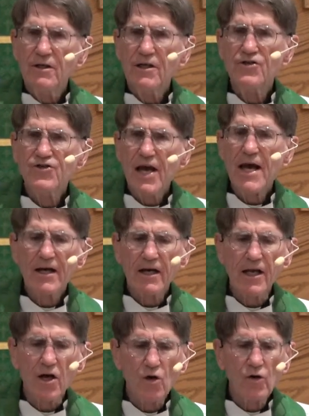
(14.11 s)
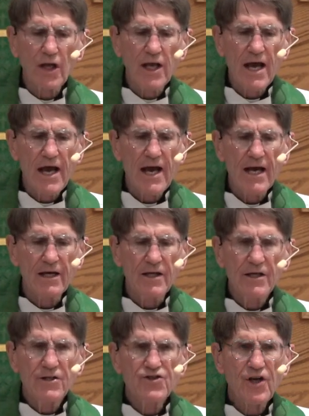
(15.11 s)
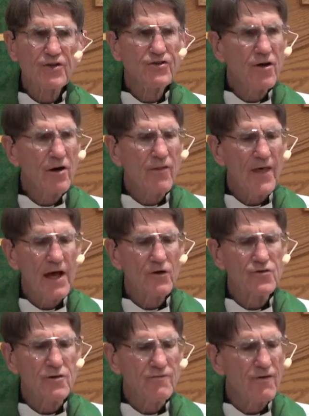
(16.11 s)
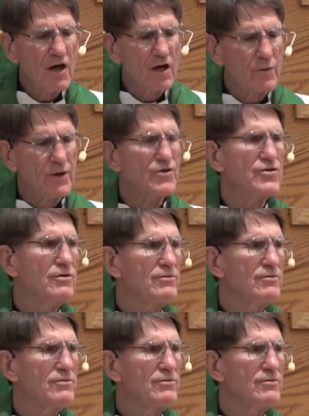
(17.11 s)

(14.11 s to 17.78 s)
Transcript: he sadly only had 600,000 followers.